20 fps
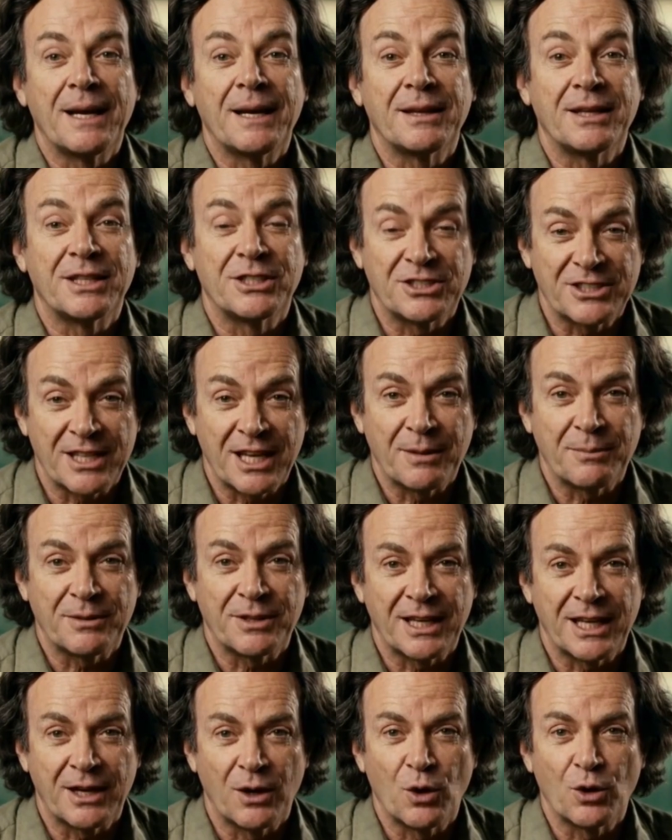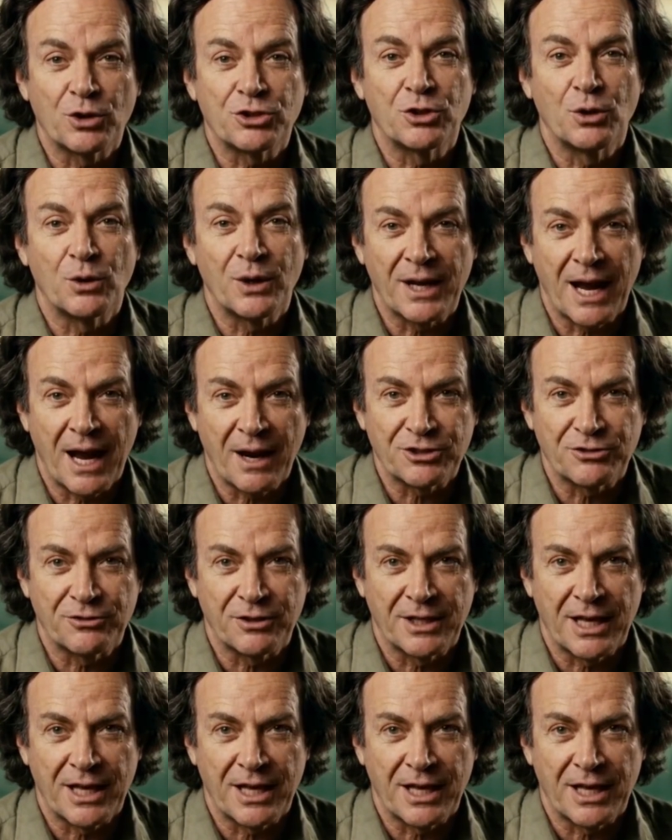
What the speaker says: this same thing also allows for